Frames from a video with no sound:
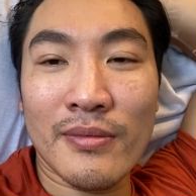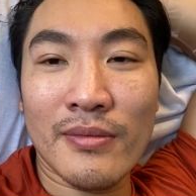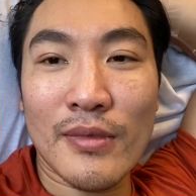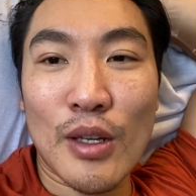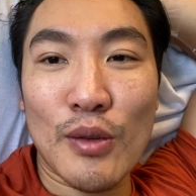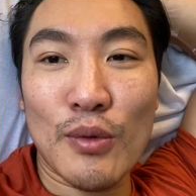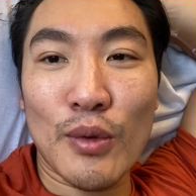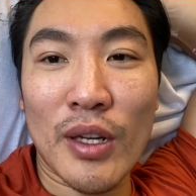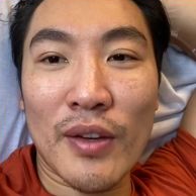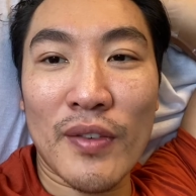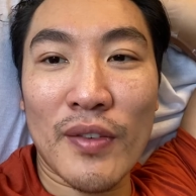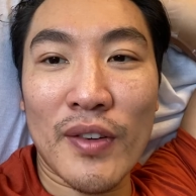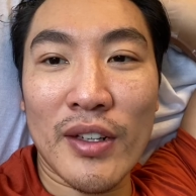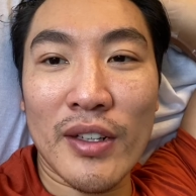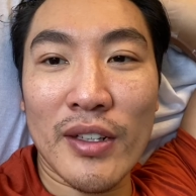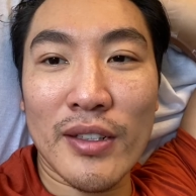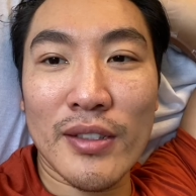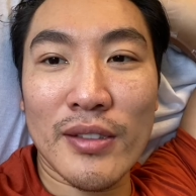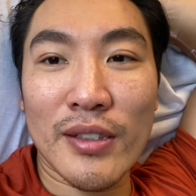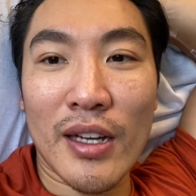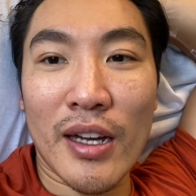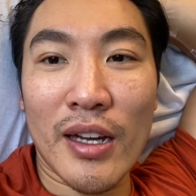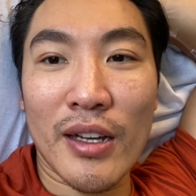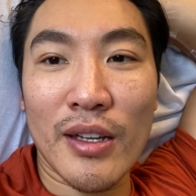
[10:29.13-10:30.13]
whatever it
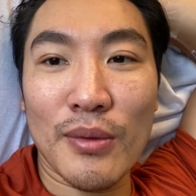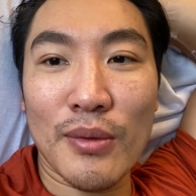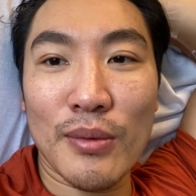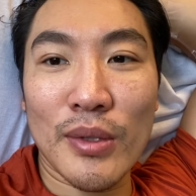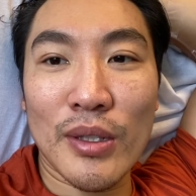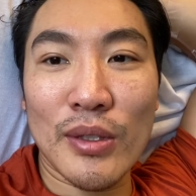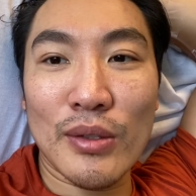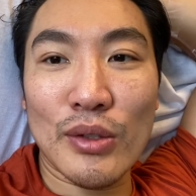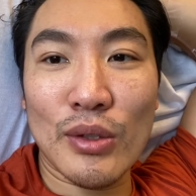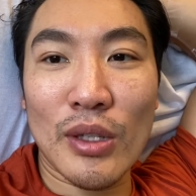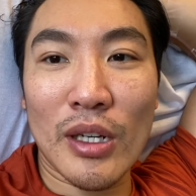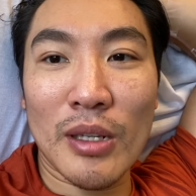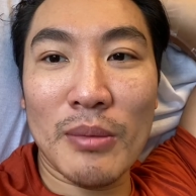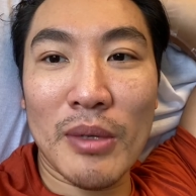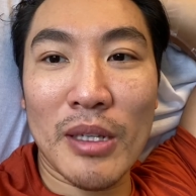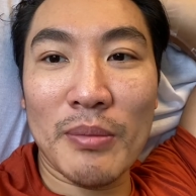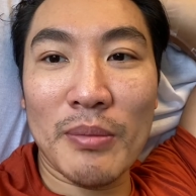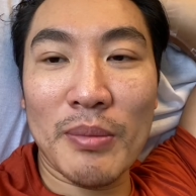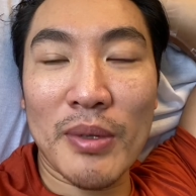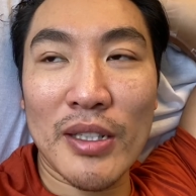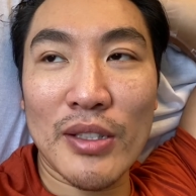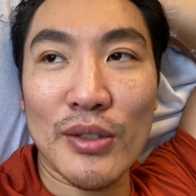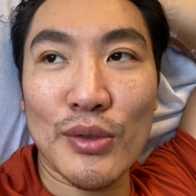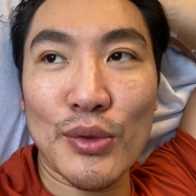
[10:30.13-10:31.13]
is, I will try my
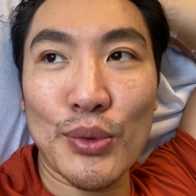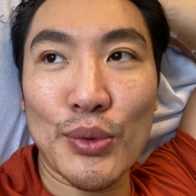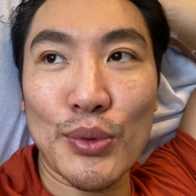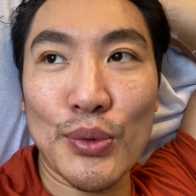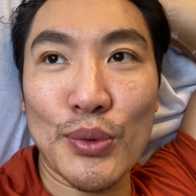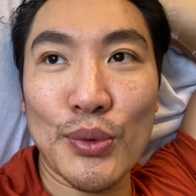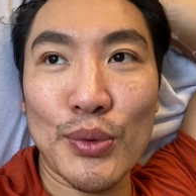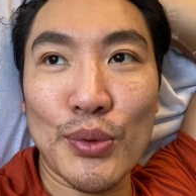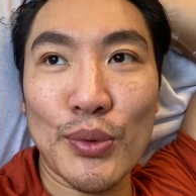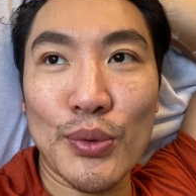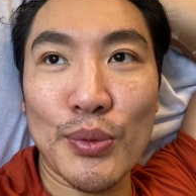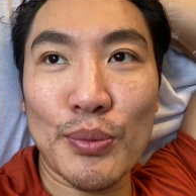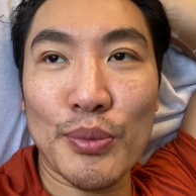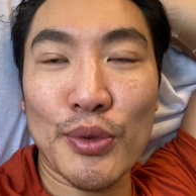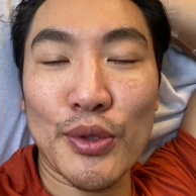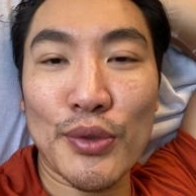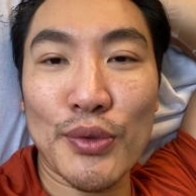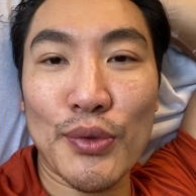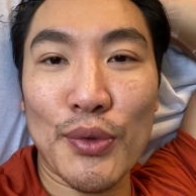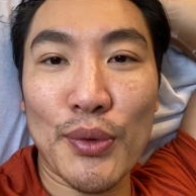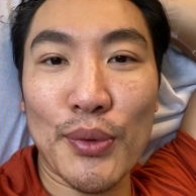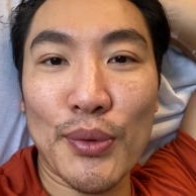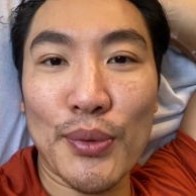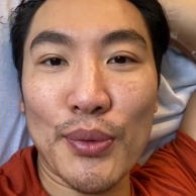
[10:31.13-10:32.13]
best to push
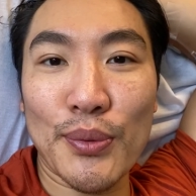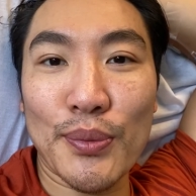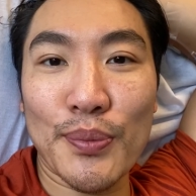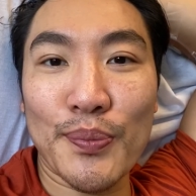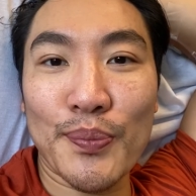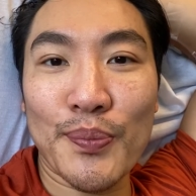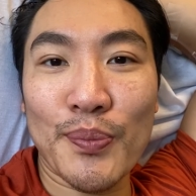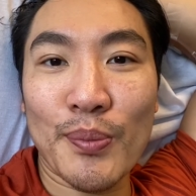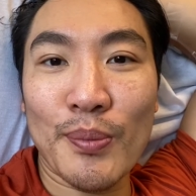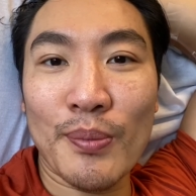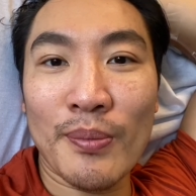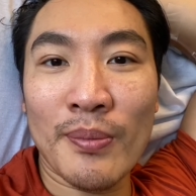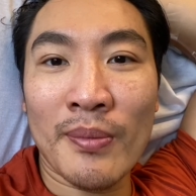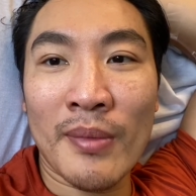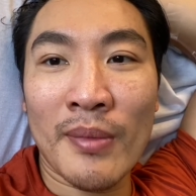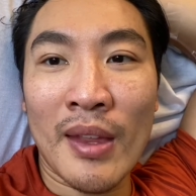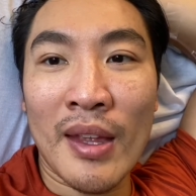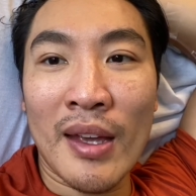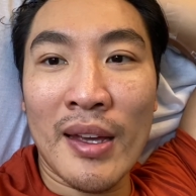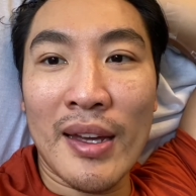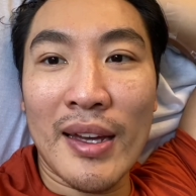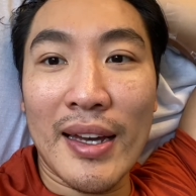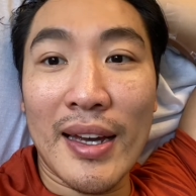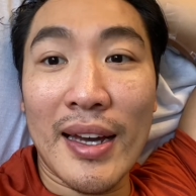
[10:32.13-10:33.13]
through.
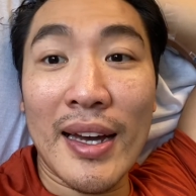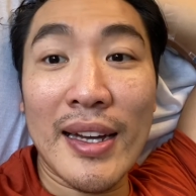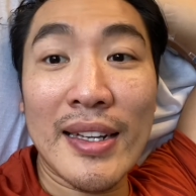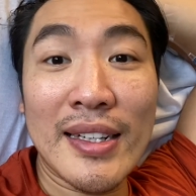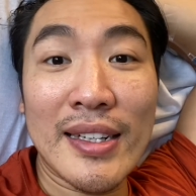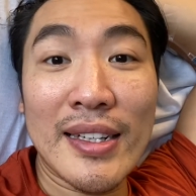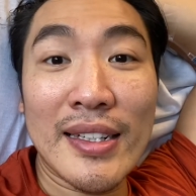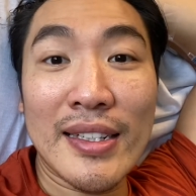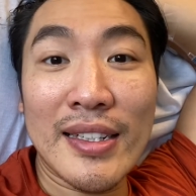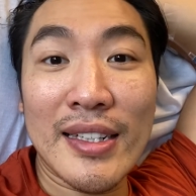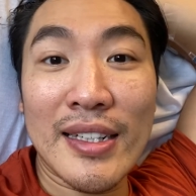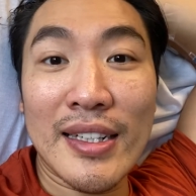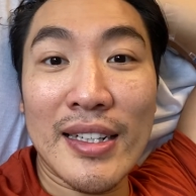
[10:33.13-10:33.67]
And